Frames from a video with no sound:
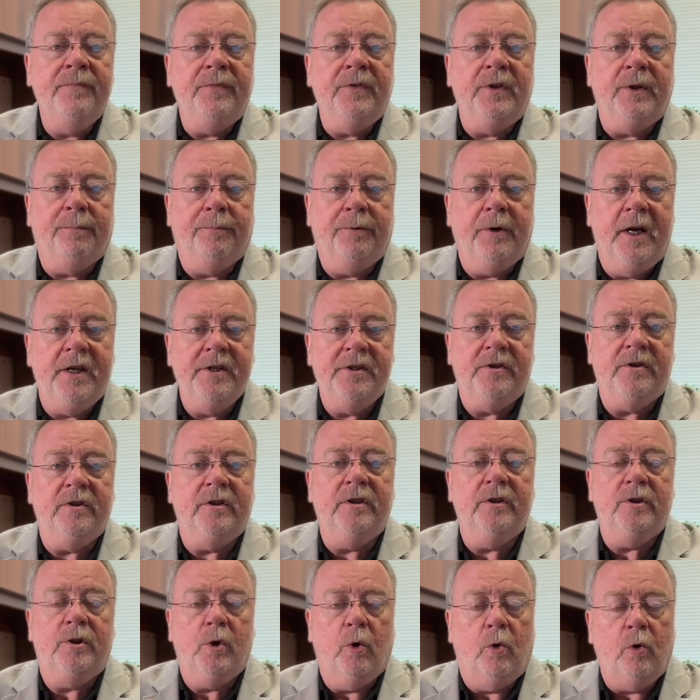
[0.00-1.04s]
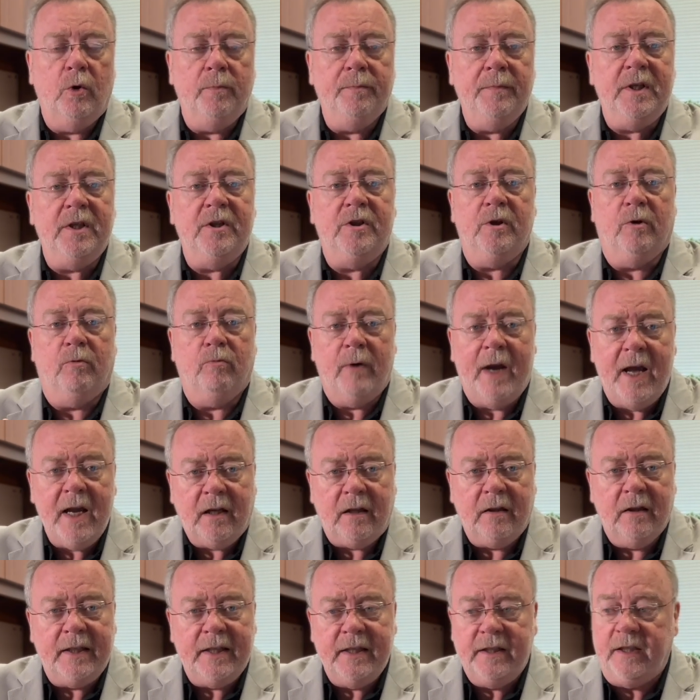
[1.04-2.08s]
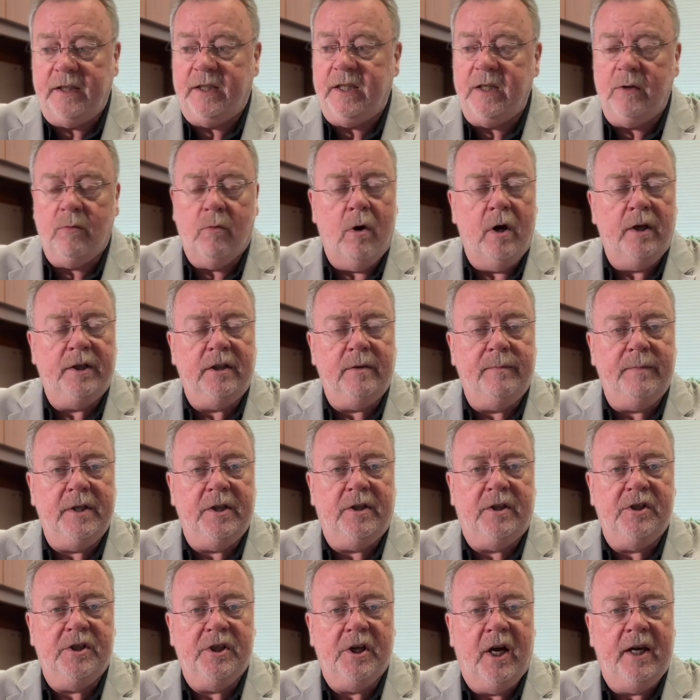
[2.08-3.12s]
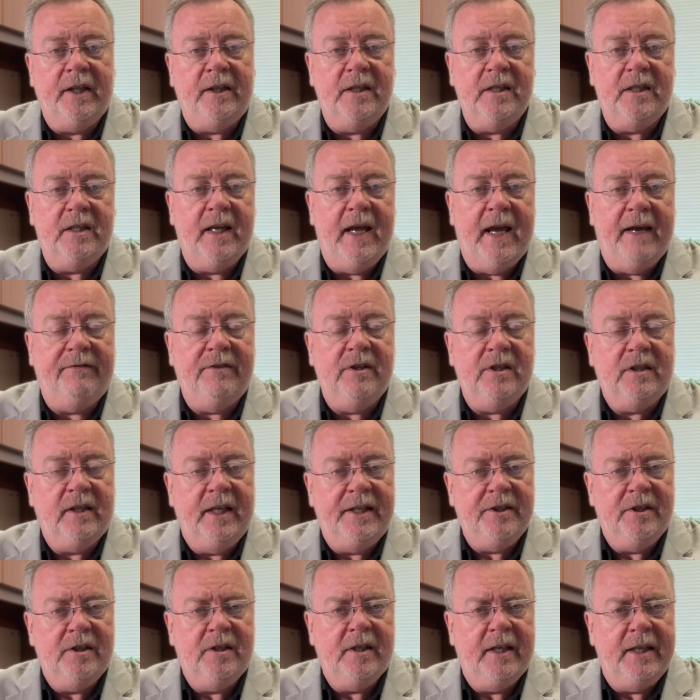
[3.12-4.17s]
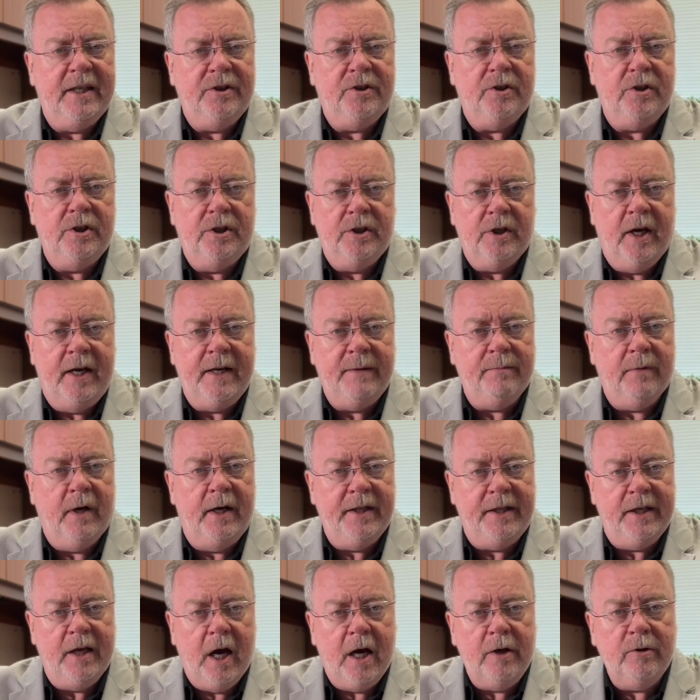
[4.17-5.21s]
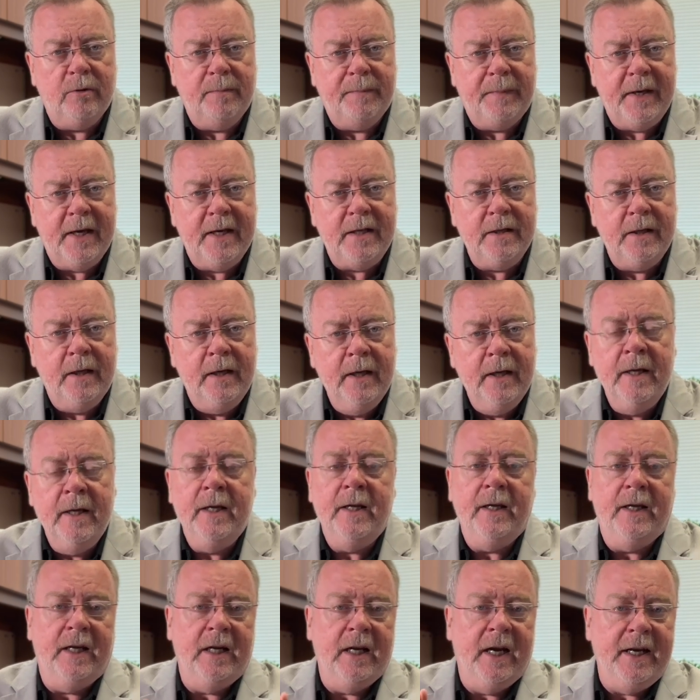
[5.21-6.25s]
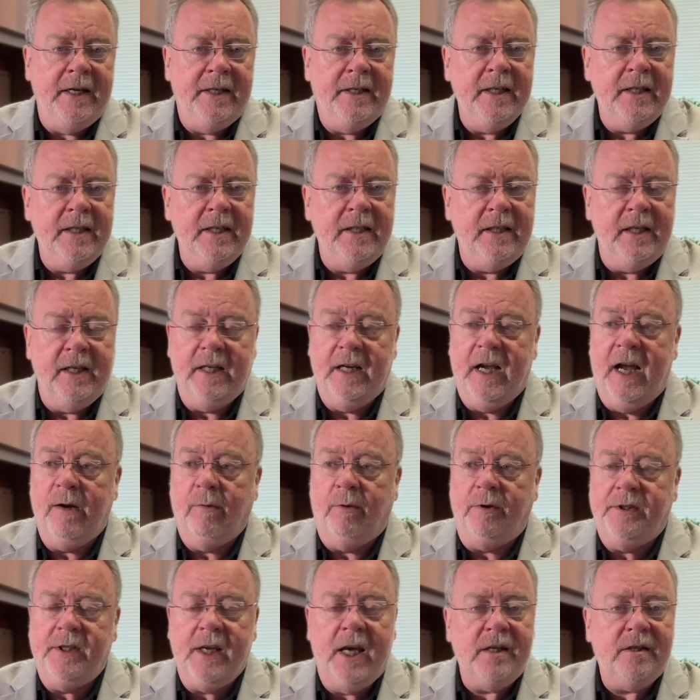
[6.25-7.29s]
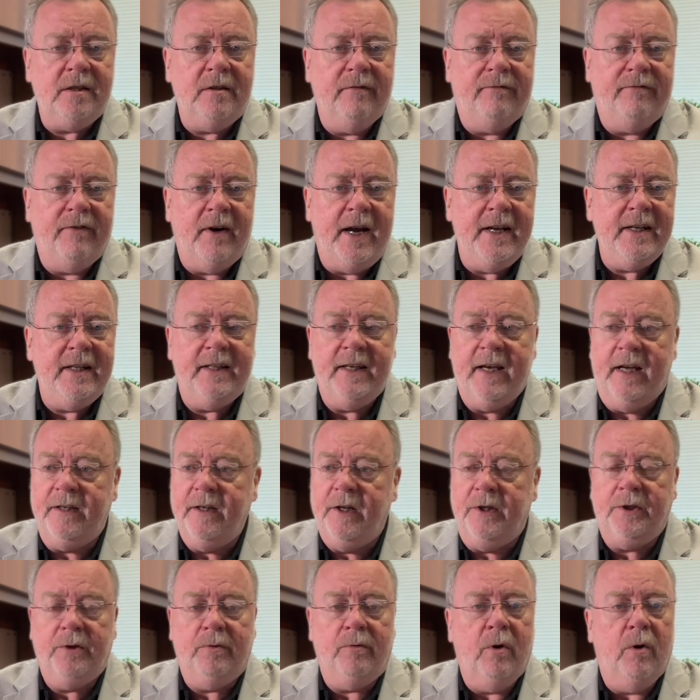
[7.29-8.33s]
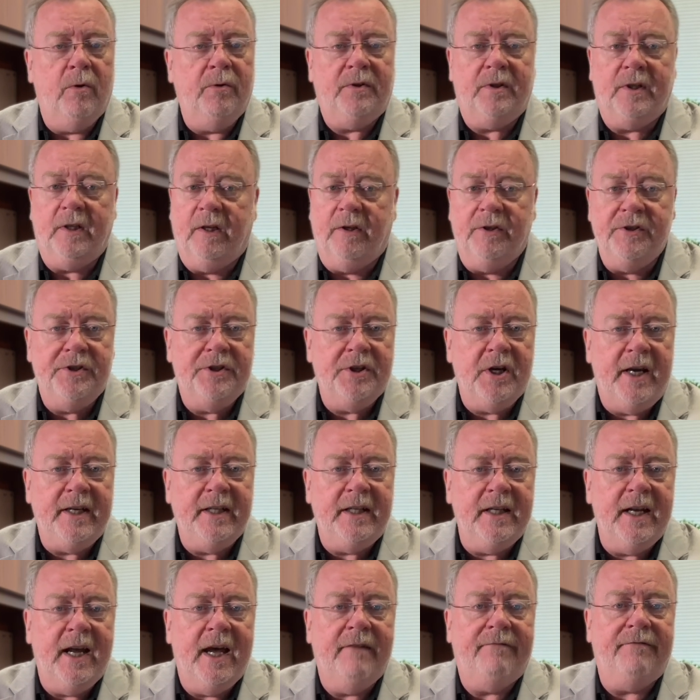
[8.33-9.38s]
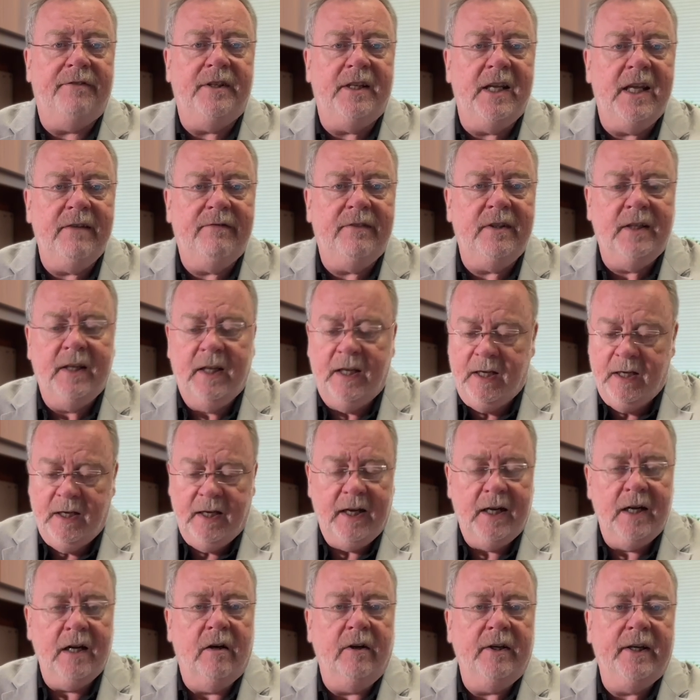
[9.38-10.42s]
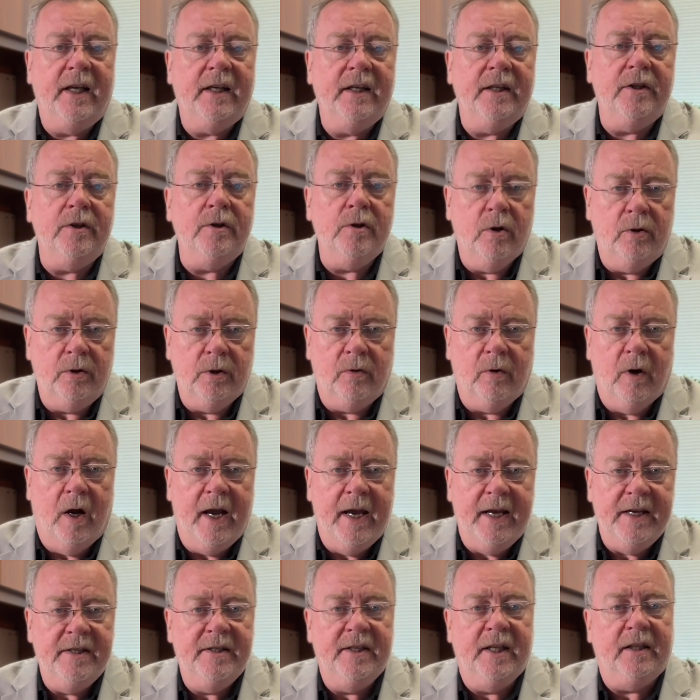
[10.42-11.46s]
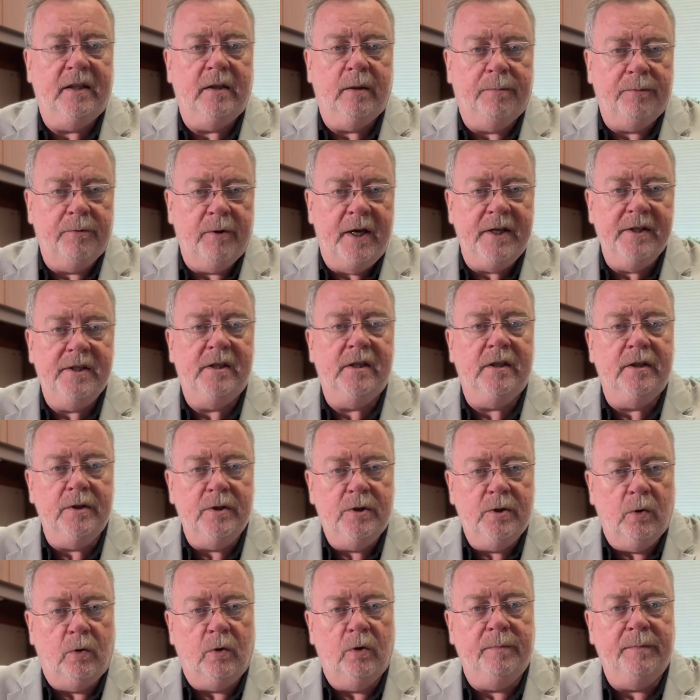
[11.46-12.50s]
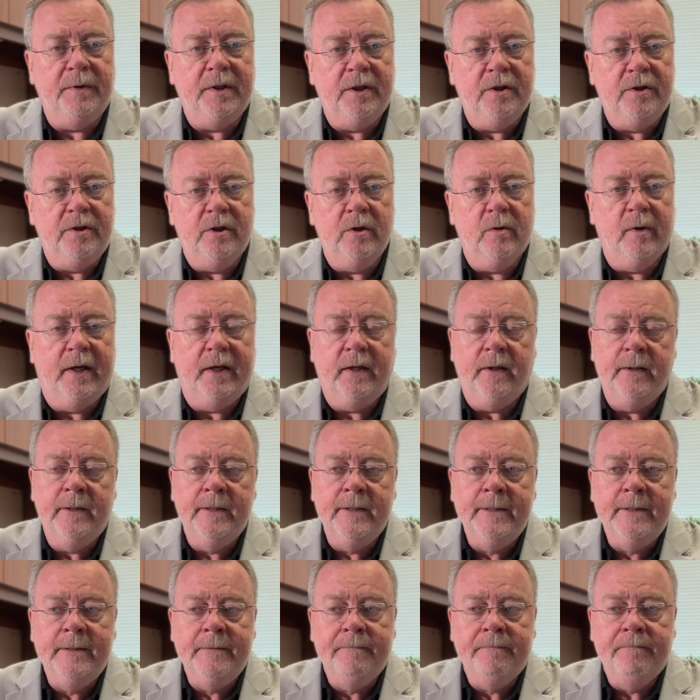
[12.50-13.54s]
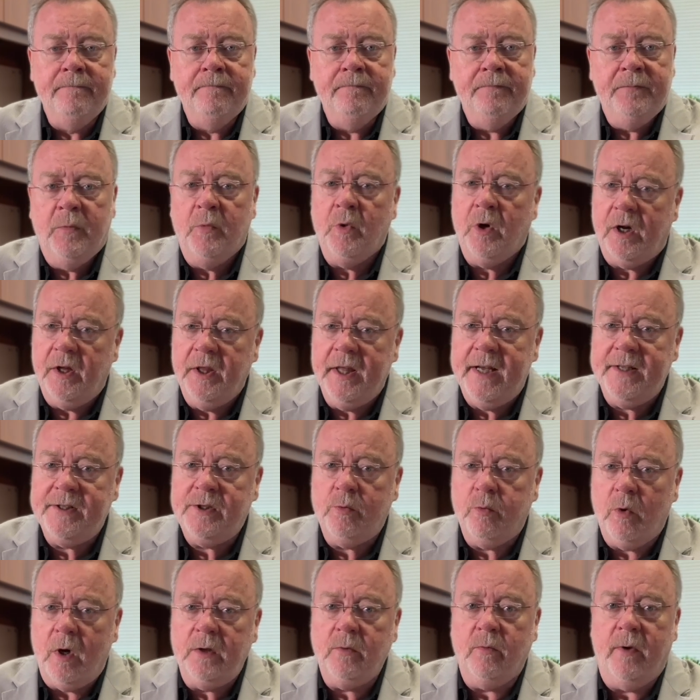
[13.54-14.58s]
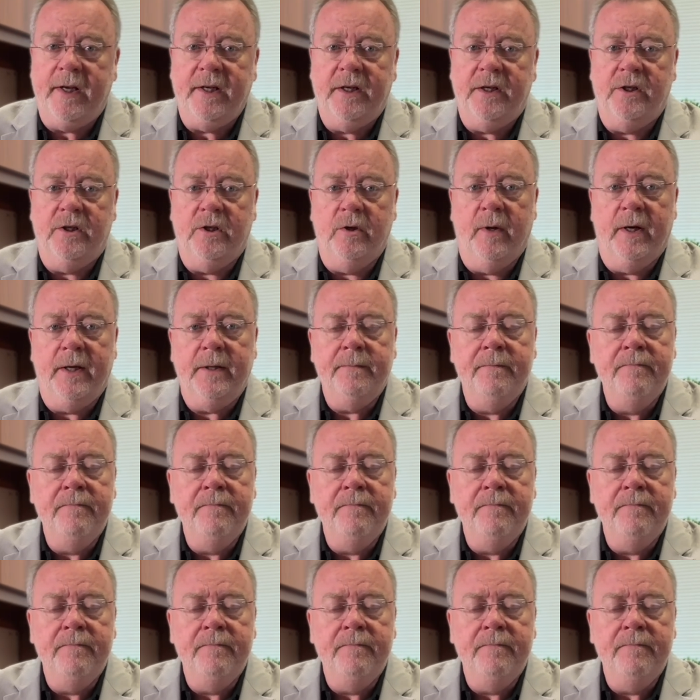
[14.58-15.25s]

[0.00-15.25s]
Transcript: The president told me directly that he wanted me to sign this, have this legislation signed by the Autopen, and I did it, and I will testify to that under oath, and I'll sign an affidavit, and I'll get it notarized that the president told me to do it. Well, that's one way to do it.